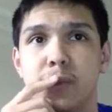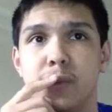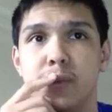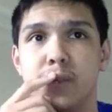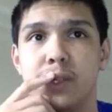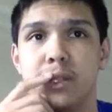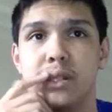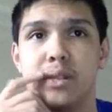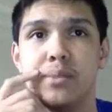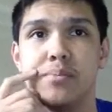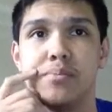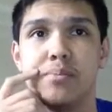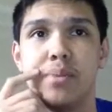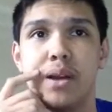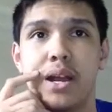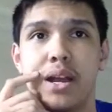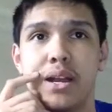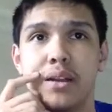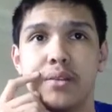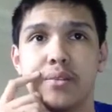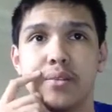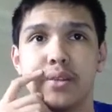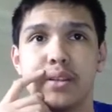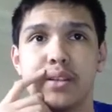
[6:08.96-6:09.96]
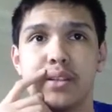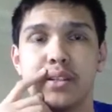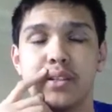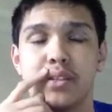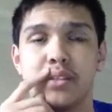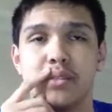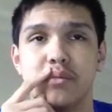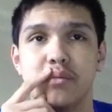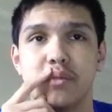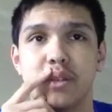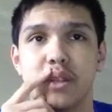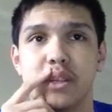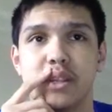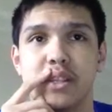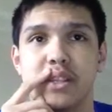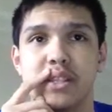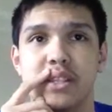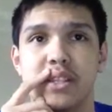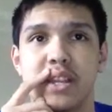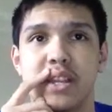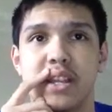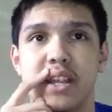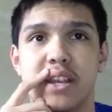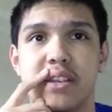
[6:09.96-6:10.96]
William Byron, Ricky
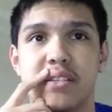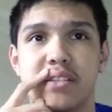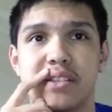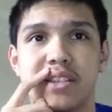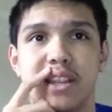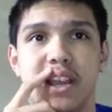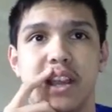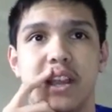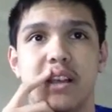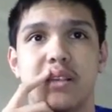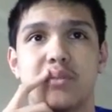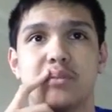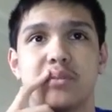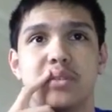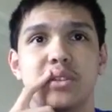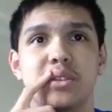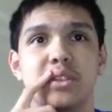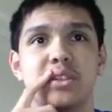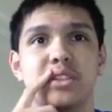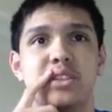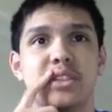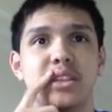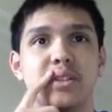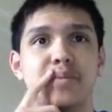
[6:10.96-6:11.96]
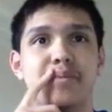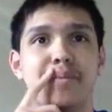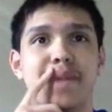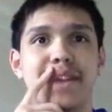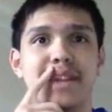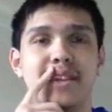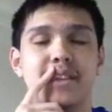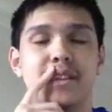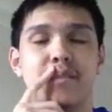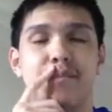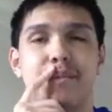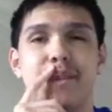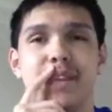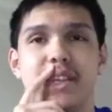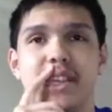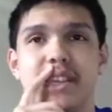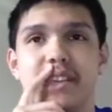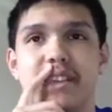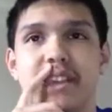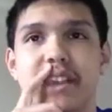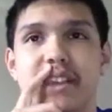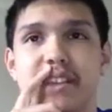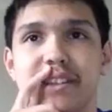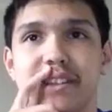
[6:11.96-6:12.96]
Stenhouse, Kyle Busch, and Matt
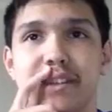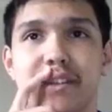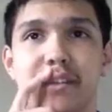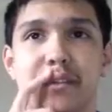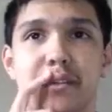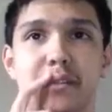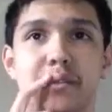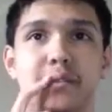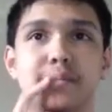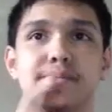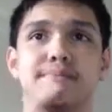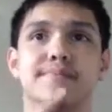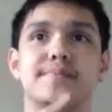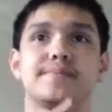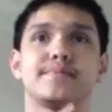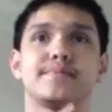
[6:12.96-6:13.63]
DiBenedetto.